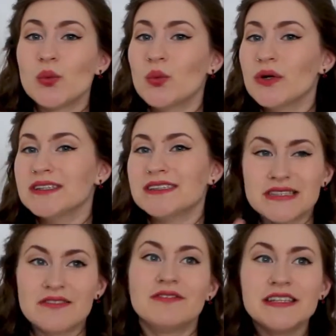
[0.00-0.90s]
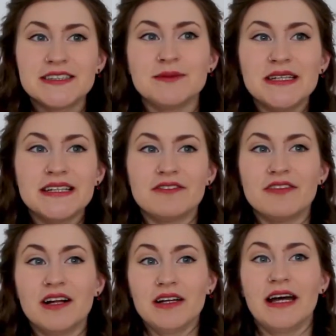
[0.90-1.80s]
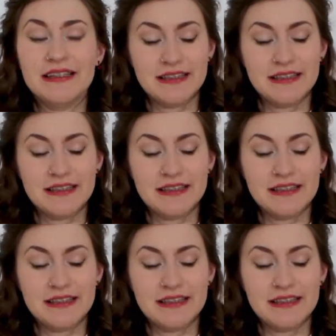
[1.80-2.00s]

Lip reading: was something to me that felt like